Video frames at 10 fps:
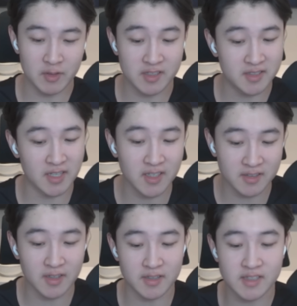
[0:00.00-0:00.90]

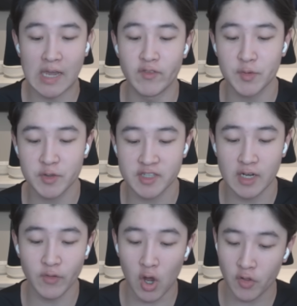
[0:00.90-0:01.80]
60 to 70%
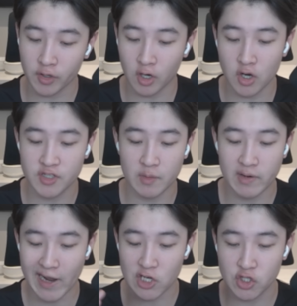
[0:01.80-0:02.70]
of all the cards that were
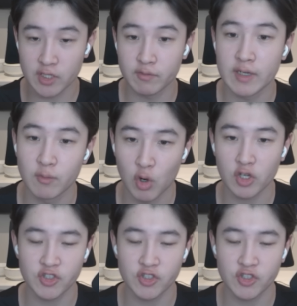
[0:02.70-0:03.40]
actually reworked.